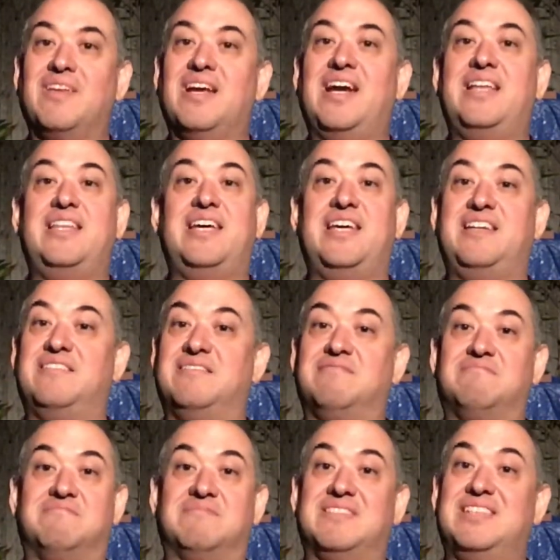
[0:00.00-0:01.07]
And then
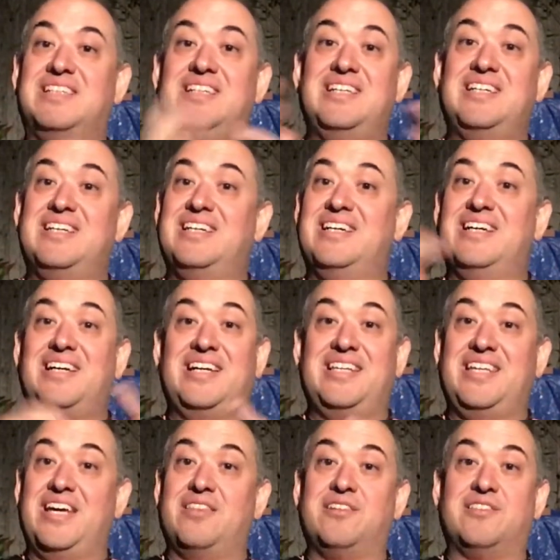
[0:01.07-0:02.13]

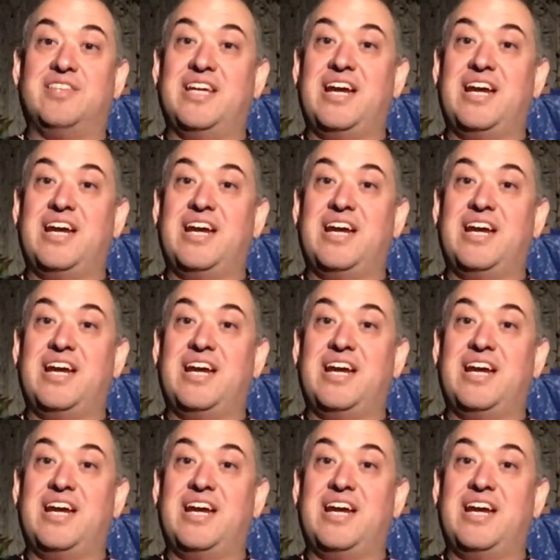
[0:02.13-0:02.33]
the other thing